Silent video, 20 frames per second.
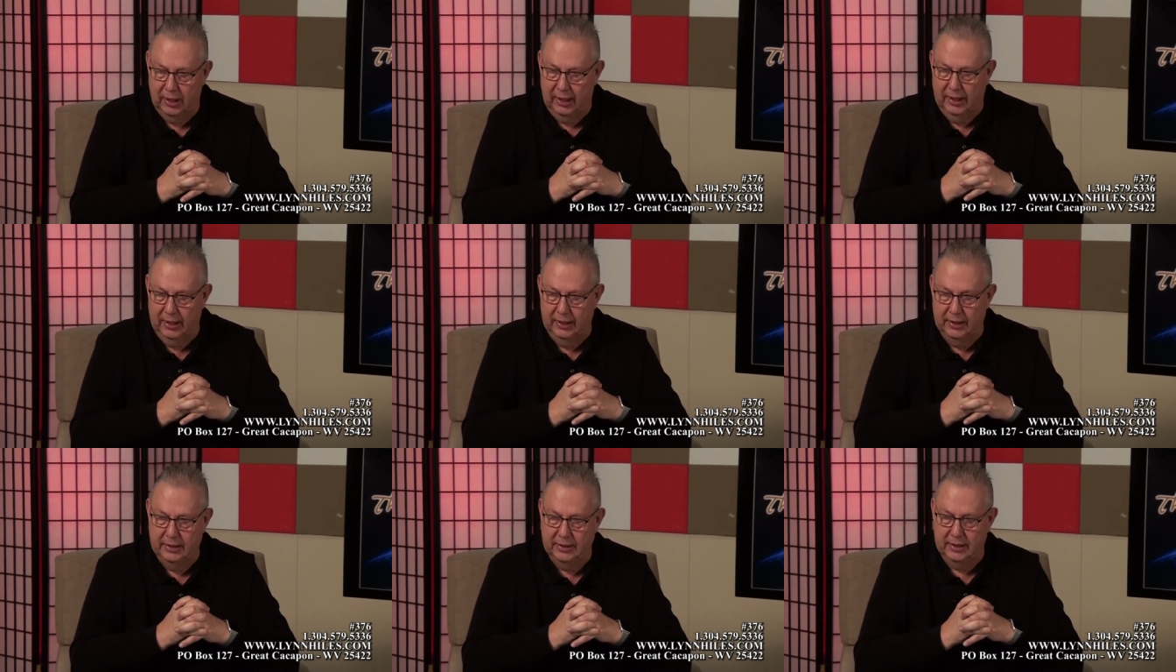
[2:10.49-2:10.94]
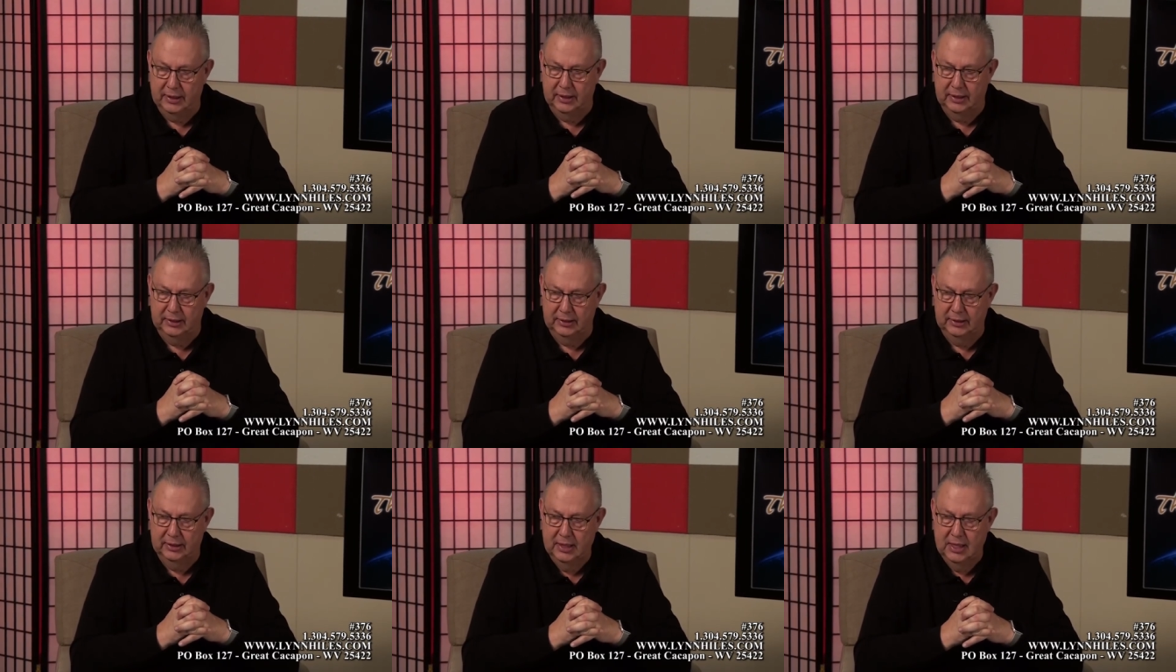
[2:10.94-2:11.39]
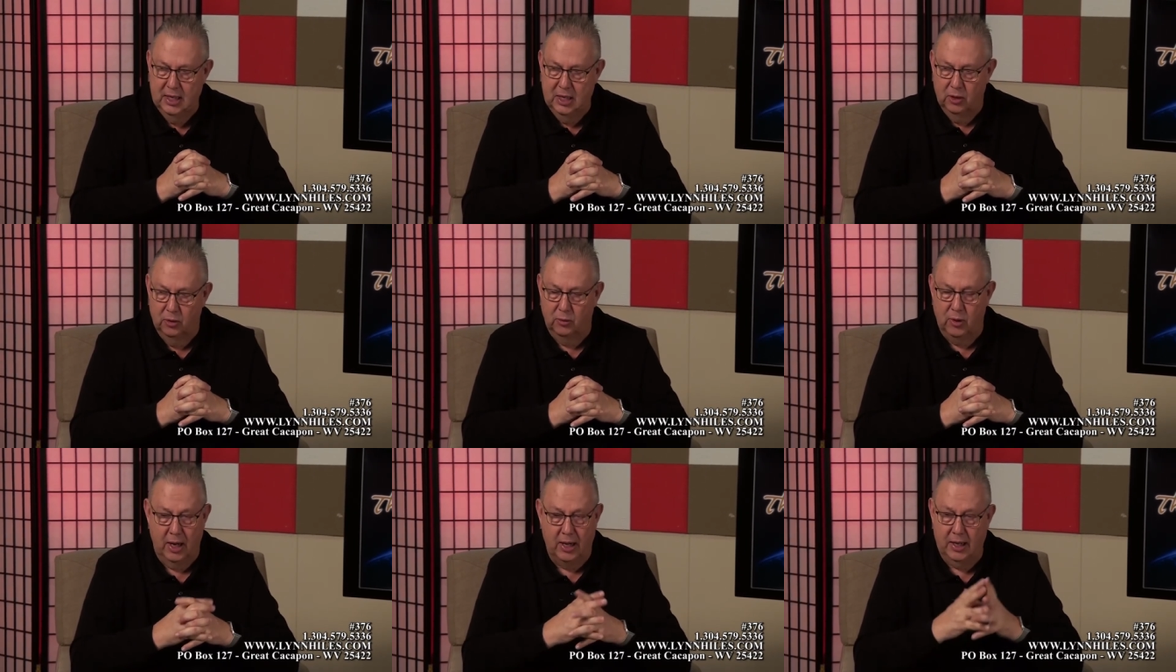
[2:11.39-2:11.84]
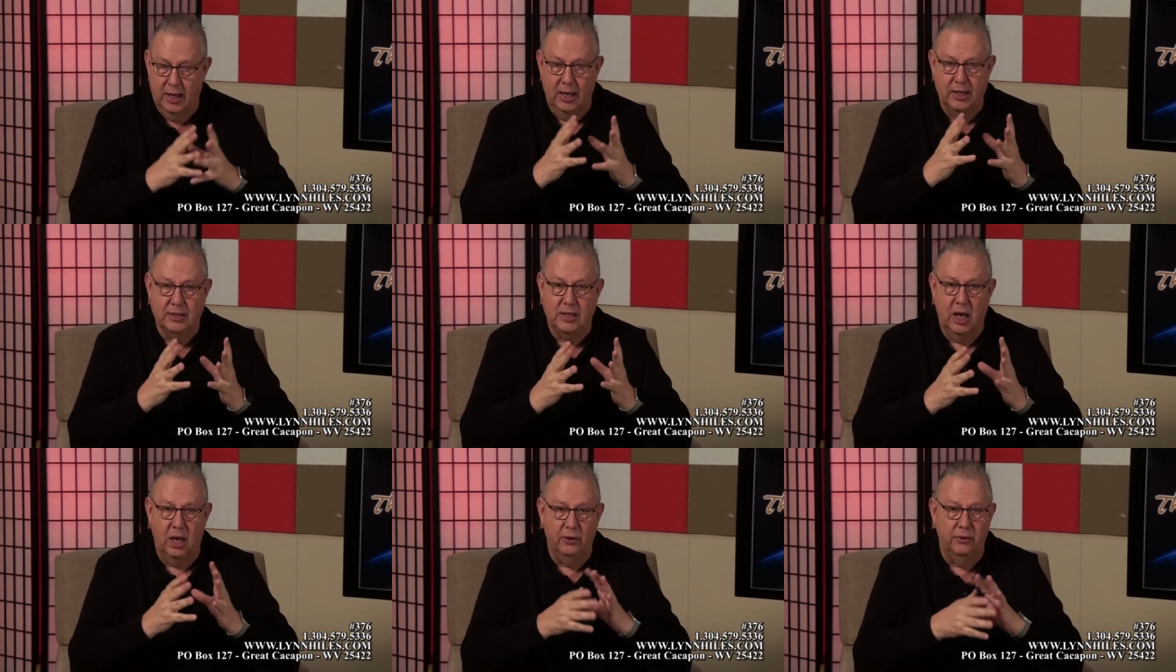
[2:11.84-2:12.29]
And uh, right
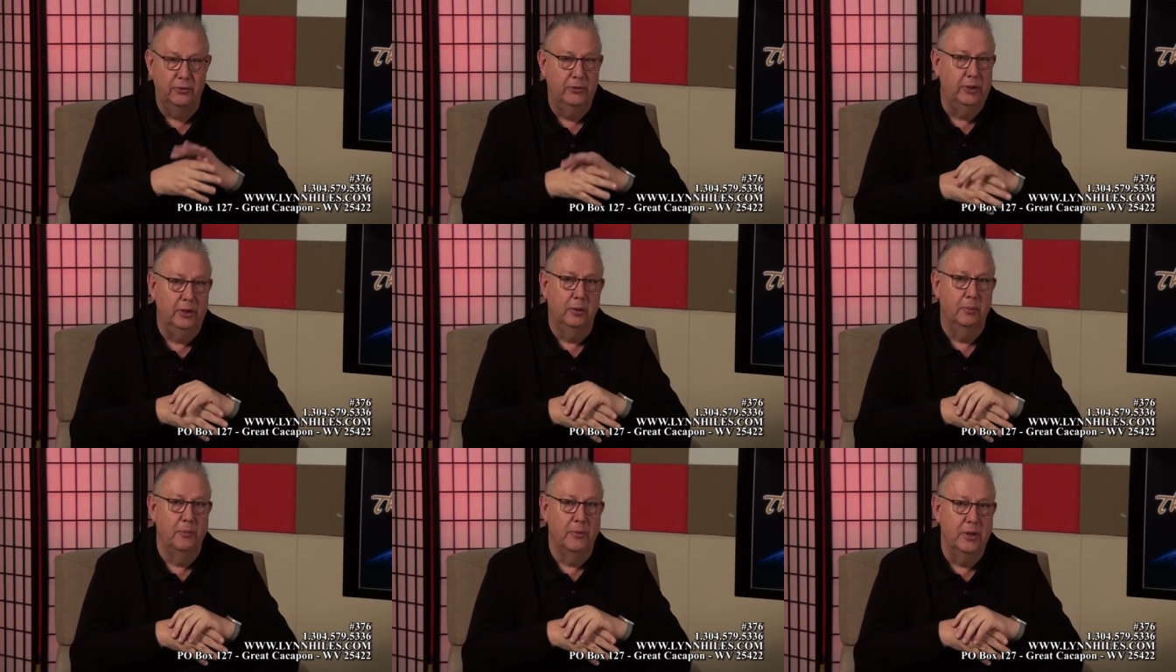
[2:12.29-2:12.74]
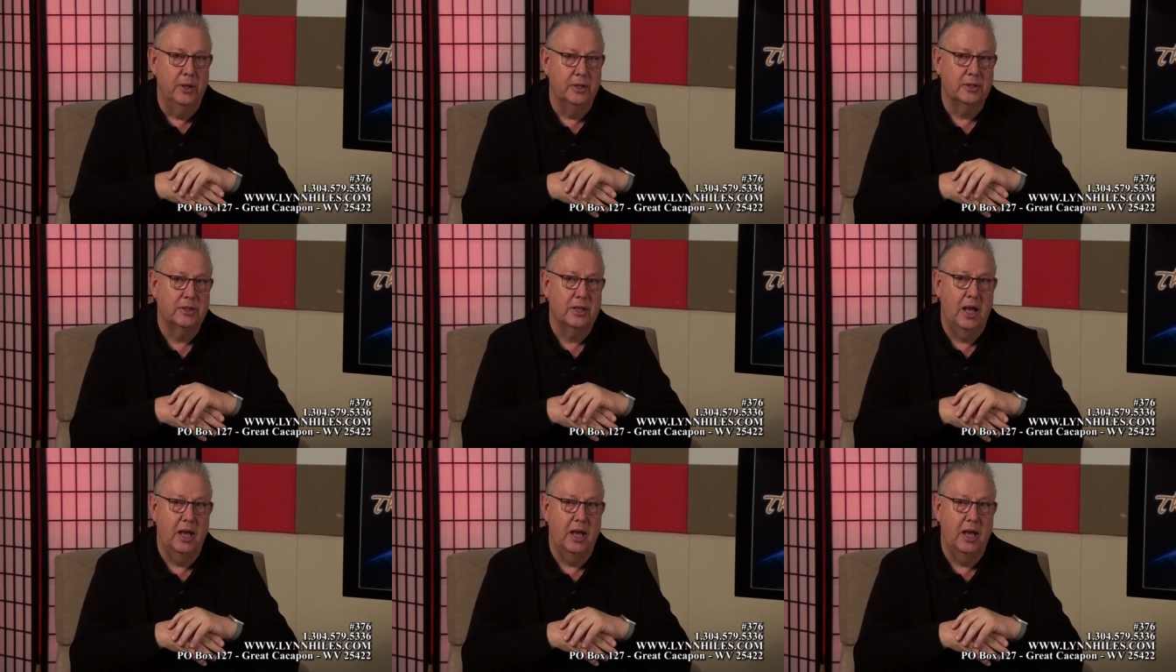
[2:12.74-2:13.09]
as I film this,